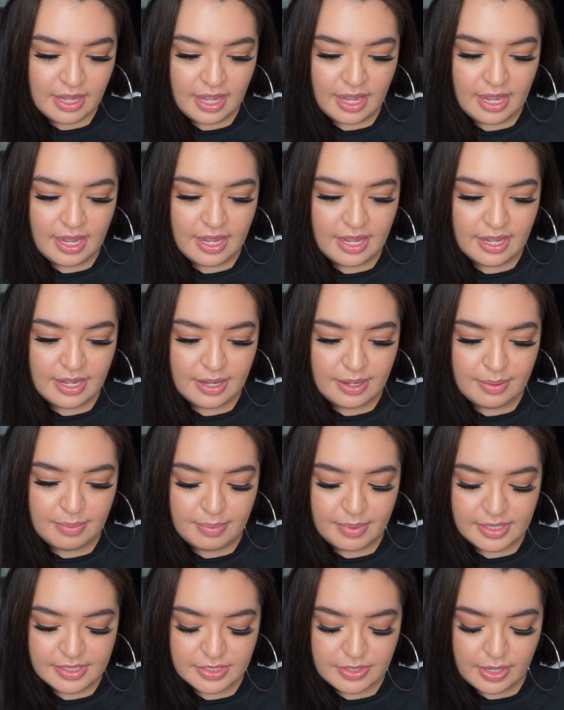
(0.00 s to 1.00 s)

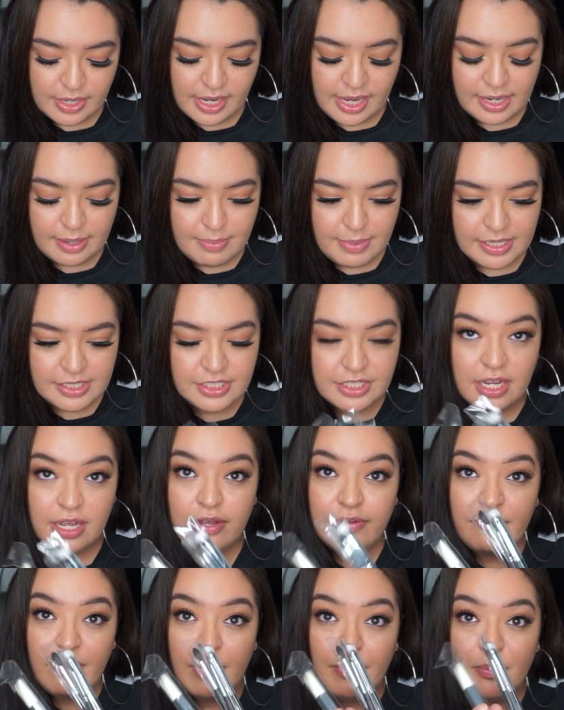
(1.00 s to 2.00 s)
Um, so I got a bunch
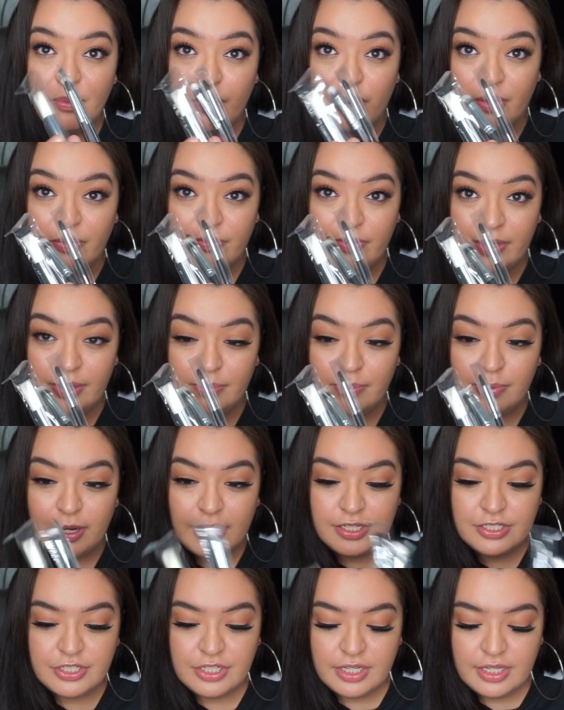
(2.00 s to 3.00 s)
of Morphe
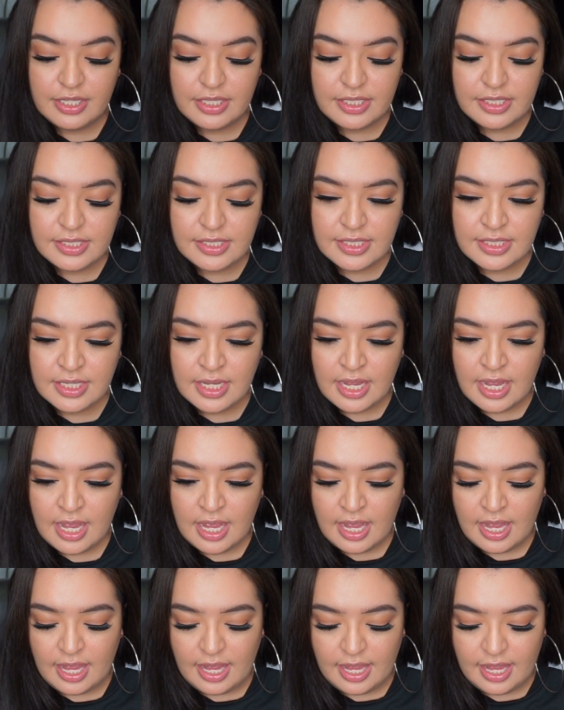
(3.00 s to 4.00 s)
brushes
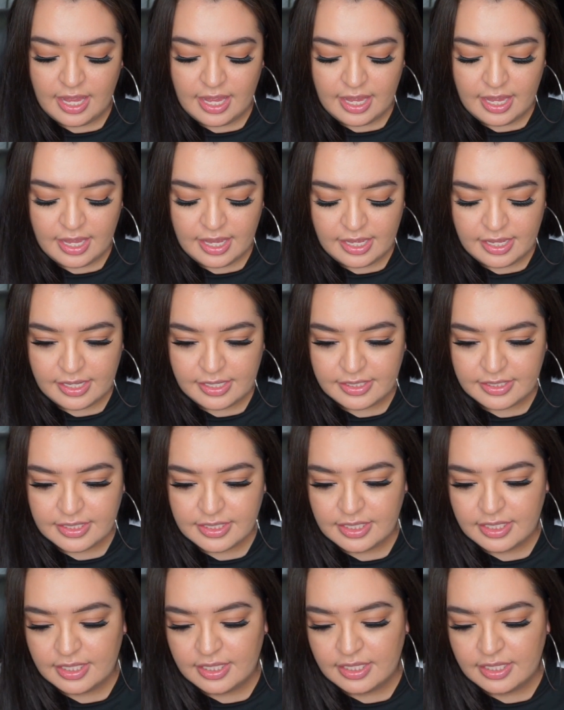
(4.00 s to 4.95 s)
and